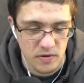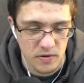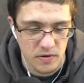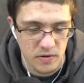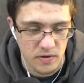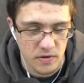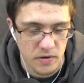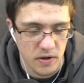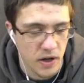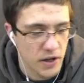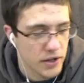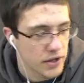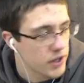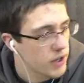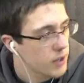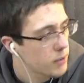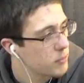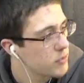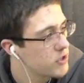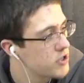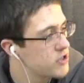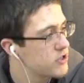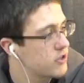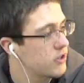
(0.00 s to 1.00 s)
I think I
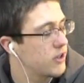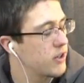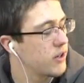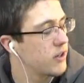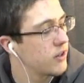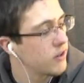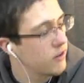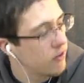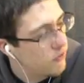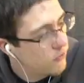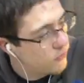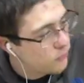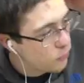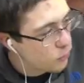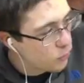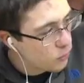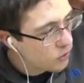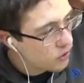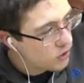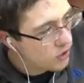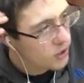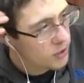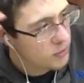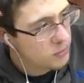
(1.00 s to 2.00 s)
missed like
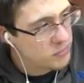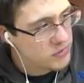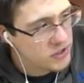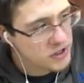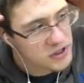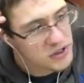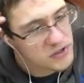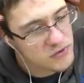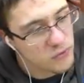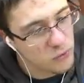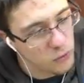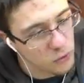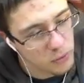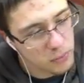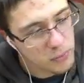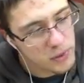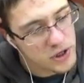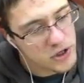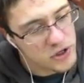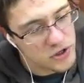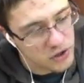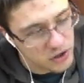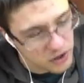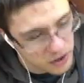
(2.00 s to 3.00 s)
4 updates, 4
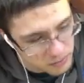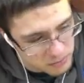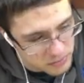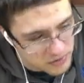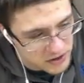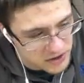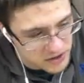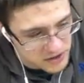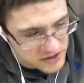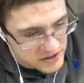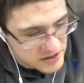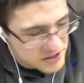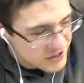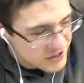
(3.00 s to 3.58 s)
major updates.